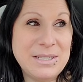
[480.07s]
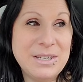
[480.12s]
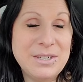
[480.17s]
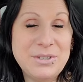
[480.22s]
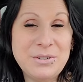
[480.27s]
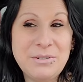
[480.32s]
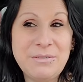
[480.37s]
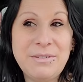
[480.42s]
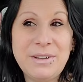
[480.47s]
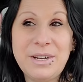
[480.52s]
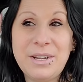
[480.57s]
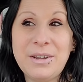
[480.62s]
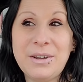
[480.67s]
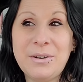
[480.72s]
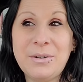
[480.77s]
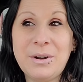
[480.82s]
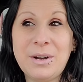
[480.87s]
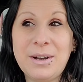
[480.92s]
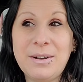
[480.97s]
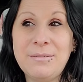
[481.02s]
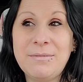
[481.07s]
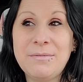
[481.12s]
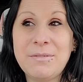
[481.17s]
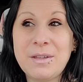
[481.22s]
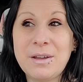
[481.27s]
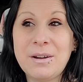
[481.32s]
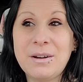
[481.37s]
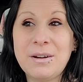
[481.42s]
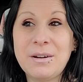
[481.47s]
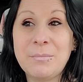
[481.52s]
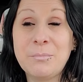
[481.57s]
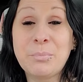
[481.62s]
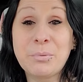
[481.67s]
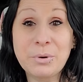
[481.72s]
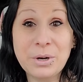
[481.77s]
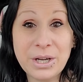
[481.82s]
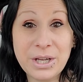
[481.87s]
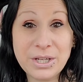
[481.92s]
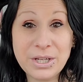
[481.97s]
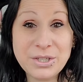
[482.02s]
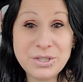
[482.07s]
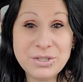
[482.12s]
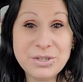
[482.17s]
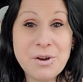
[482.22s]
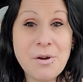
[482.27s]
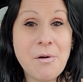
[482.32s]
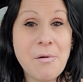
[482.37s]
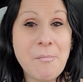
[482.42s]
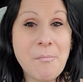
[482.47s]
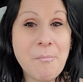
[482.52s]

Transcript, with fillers: did do a video of their bridge.